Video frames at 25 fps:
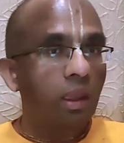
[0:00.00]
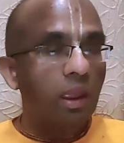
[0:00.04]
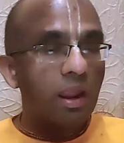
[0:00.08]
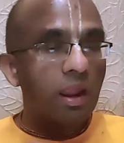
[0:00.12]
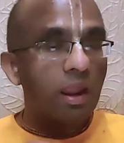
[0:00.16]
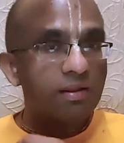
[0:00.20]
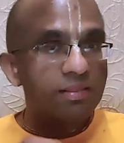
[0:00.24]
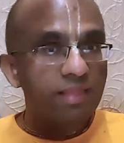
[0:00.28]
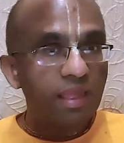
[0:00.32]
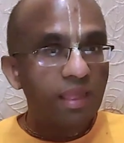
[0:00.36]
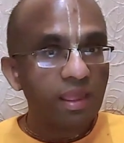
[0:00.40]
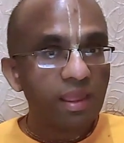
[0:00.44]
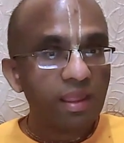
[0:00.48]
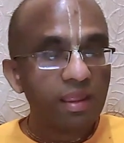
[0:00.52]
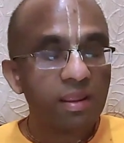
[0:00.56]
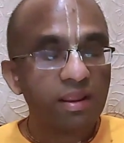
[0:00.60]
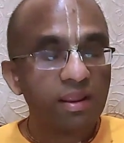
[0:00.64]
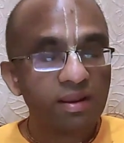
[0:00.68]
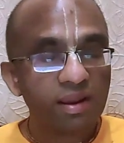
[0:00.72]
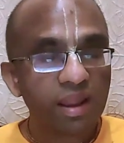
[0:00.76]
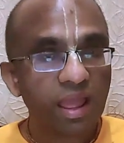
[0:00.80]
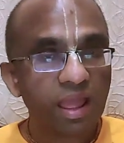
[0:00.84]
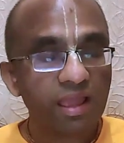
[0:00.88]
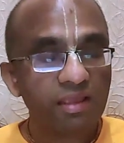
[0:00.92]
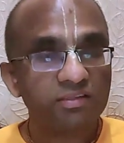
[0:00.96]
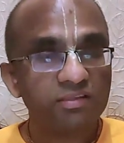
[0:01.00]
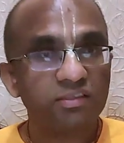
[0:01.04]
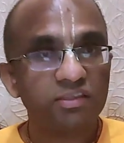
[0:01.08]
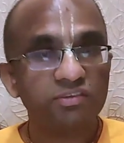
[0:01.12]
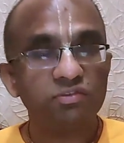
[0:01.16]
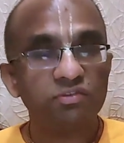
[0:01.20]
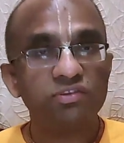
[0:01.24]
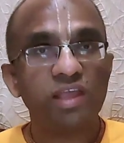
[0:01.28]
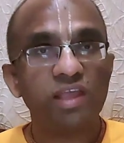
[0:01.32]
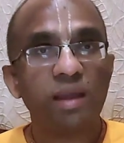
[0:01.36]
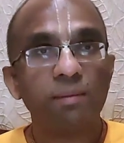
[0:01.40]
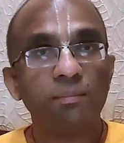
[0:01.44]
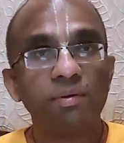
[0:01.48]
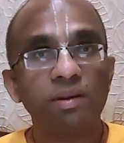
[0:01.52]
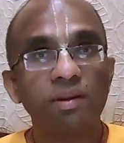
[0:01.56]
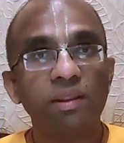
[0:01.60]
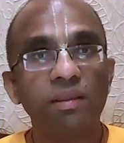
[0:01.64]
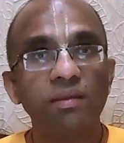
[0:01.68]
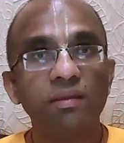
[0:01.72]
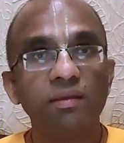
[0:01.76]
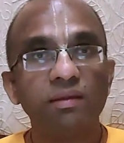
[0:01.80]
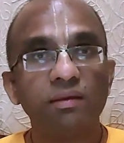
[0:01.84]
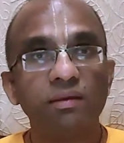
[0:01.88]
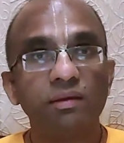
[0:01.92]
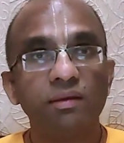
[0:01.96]
And then, as this was
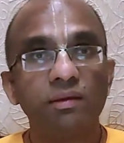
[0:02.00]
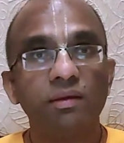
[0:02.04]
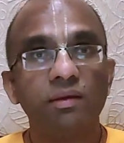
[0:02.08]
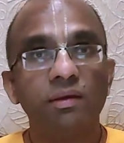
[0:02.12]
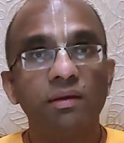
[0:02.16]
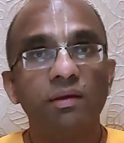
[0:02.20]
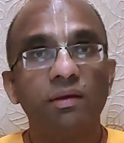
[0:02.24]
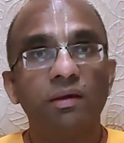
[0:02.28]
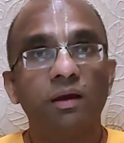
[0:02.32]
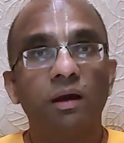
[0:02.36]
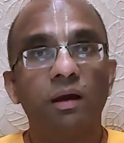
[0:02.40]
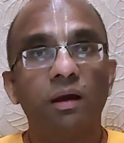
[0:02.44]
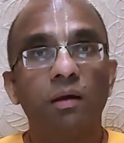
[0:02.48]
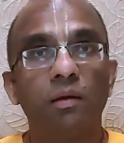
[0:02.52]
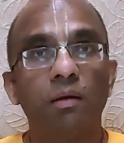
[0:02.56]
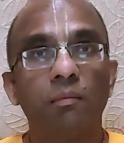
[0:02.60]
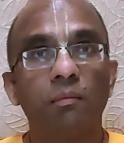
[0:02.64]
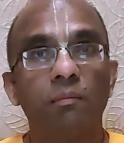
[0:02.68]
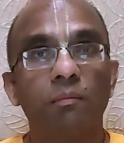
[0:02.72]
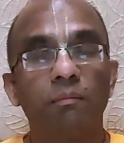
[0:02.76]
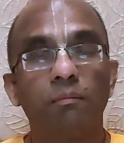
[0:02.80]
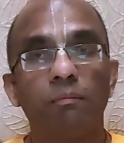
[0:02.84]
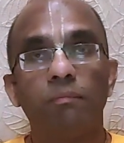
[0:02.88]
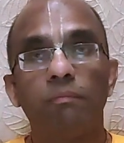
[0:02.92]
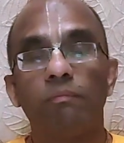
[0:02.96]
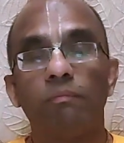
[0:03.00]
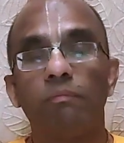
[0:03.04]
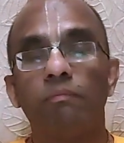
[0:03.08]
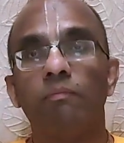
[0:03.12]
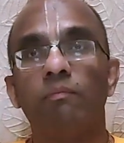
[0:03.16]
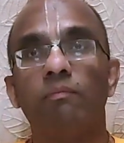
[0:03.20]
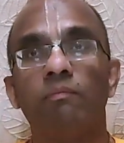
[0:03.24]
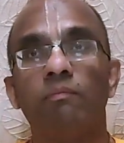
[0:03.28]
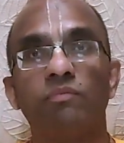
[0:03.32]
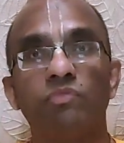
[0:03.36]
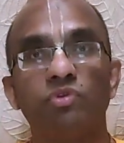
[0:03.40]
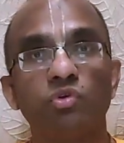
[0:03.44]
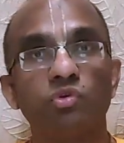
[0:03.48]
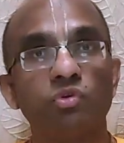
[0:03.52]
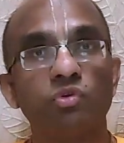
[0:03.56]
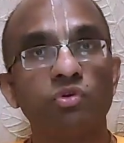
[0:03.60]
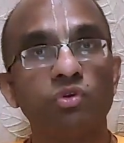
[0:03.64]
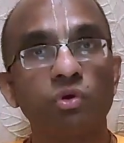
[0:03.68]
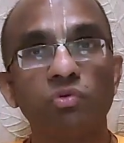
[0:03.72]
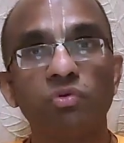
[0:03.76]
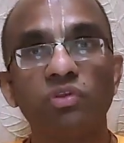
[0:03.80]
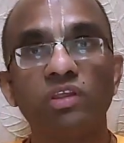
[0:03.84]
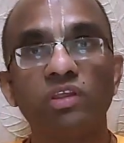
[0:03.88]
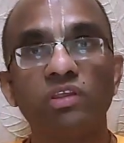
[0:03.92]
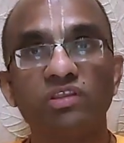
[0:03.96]
happening, uh,
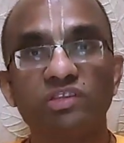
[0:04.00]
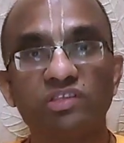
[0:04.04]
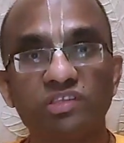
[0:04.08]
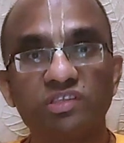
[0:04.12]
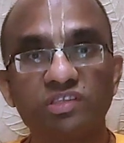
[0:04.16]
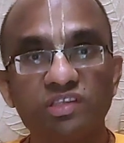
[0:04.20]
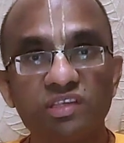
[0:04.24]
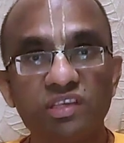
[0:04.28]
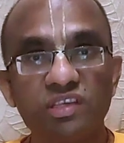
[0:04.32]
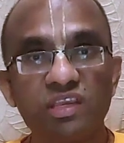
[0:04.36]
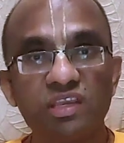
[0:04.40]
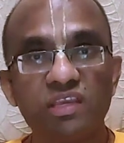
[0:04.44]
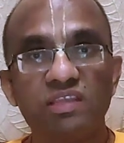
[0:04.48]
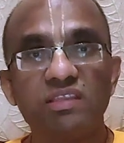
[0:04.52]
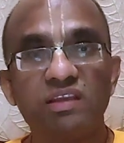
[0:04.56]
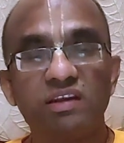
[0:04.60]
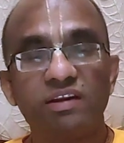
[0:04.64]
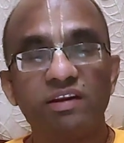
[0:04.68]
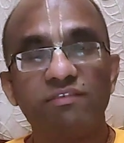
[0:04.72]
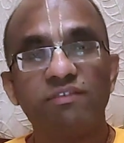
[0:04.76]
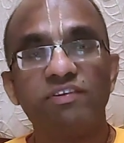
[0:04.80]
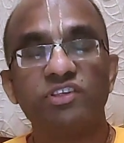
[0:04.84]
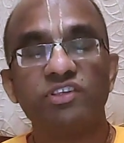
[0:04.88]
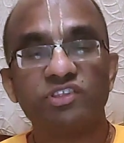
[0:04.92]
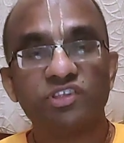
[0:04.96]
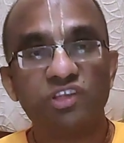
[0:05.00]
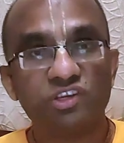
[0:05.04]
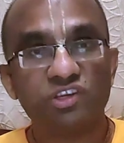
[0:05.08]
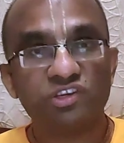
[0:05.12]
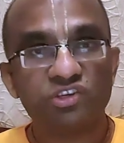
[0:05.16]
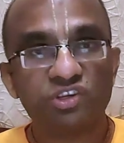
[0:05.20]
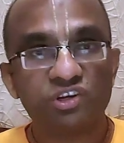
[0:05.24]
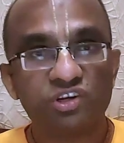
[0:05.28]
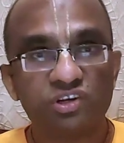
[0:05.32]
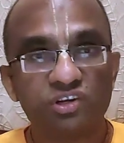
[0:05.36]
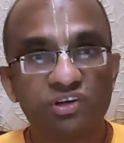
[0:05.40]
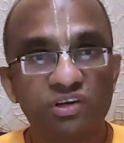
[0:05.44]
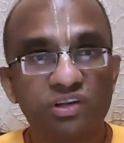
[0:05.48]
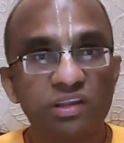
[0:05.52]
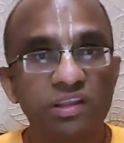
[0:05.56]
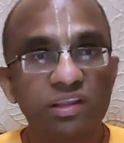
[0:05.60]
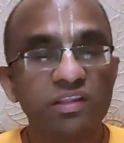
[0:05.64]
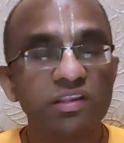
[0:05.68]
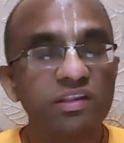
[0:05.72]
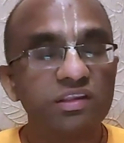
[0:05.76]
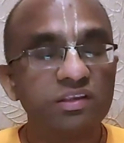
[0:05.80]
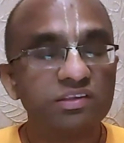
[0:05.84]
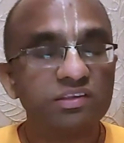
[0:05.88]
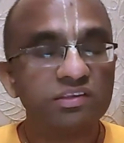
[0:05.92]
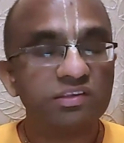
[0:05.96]
Duryodhan, seeing the devastation
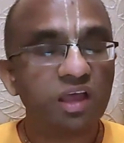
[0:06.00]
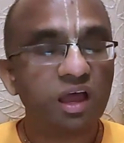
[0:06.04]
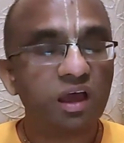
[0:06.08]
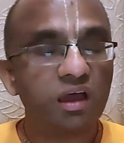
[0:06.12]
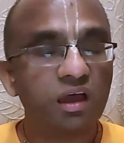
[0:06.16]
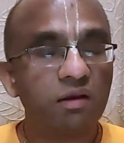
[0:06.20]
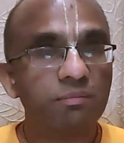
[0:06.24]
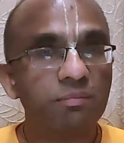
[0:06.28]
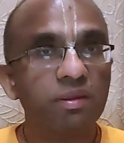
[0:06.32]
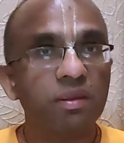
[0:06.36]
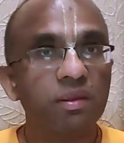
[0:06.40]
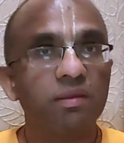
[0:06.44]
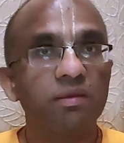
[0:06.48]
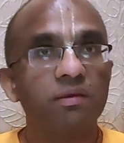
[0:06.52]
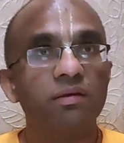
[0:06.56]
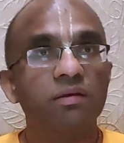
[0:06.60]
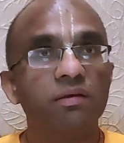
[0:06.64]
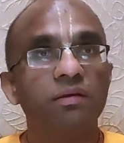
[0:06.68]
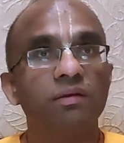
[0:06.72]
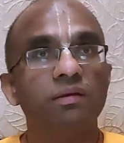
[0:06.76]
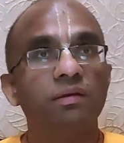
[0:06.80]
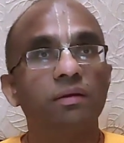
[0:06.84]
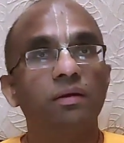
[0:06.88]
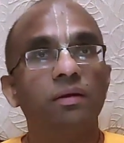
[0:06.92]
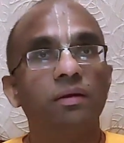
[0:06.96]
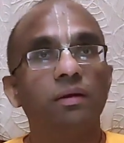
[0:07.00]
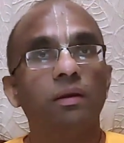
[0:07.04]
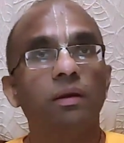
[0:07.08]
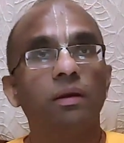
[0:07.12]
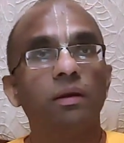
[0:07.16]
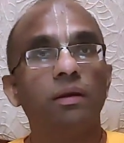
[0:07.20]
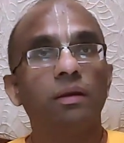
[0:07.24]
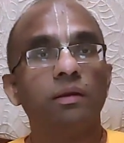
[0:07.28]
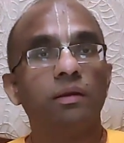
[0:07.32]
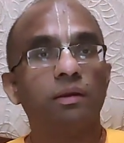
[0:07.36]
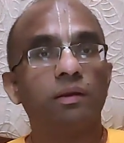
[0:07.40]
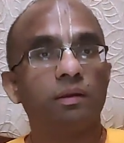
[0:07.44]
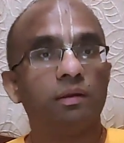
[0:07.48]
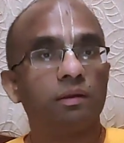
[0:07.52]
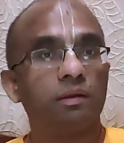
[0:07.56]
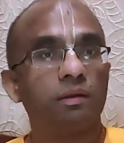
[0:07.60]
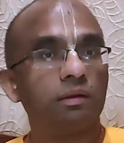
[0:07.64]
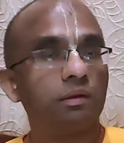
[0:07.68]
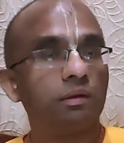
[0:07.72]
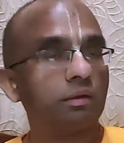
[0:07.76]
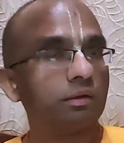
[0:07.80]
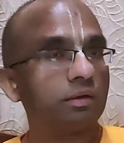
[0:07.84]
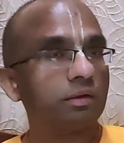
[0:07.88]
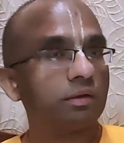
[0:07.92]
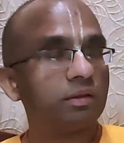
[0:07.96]
in his army, he,
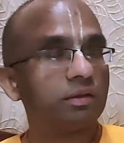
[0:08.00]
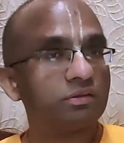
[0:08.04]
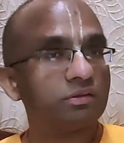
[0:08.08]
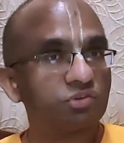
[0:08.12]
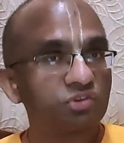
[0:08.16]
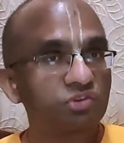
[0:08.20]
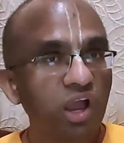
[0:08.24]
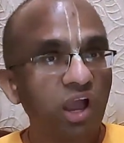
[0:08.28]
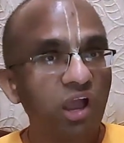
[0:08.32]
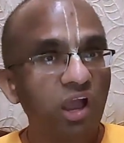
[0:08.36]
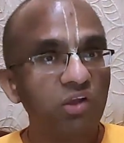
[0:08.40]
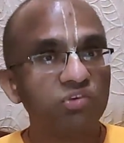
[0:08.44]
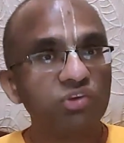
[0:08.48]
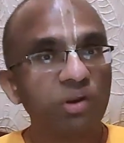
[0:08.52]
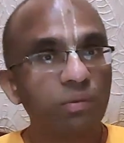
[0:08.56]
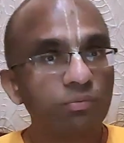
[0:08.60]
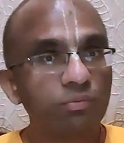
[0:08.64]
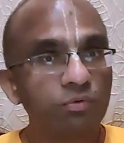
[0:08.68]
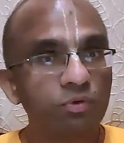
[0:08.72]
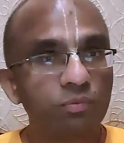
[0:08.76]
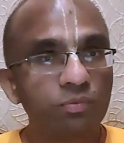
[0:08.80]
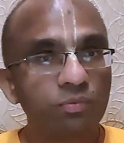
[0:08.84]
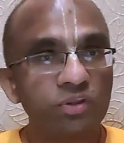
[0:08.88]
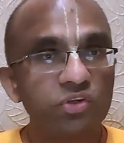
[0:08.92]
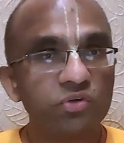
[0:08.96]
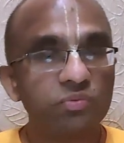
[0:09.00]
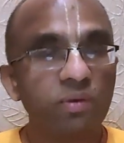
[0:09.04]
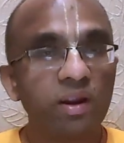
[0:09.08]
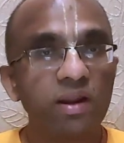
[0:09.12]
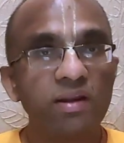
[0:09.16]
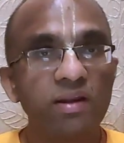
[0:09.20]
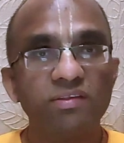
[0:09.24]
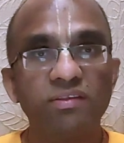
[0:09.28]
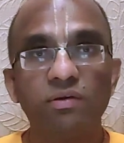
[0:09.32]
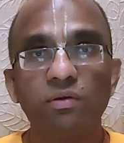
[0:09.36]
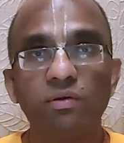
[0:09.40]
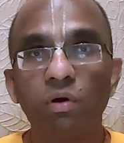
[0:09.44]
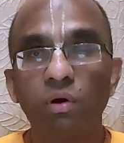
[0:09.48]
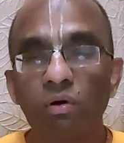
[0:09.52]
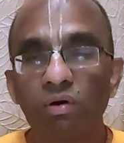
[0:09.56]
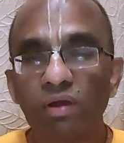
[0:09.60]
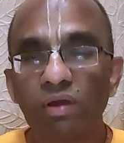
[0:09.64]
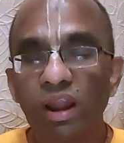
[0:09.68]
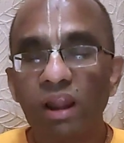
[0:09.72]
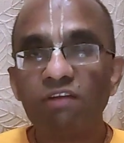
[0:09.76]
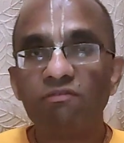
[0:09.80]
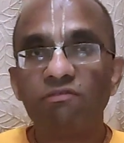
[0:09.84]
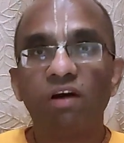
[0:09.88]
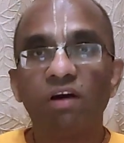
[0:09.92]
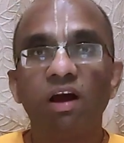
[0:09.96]
he charged up to Bhishma and he said, Oh,
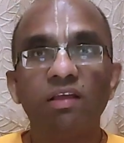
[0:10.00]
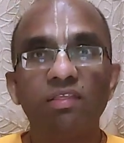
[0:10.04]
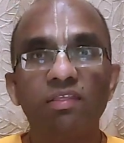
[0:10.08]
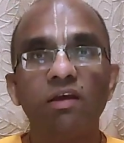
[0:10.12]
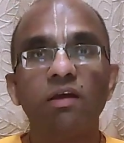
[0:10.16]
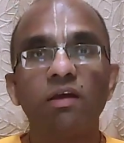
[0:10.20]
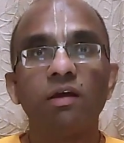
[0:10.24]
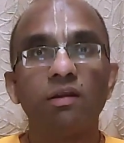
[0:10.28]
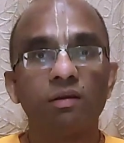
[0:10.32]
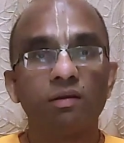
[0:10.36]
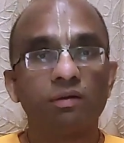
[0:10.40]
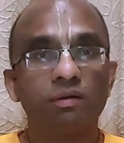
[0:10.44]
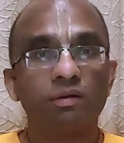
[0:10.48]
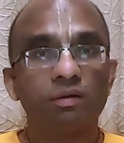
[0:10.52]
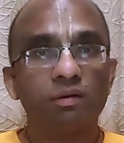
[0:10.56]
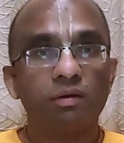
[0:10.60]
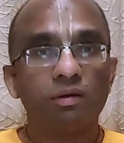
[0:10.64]
grandfather,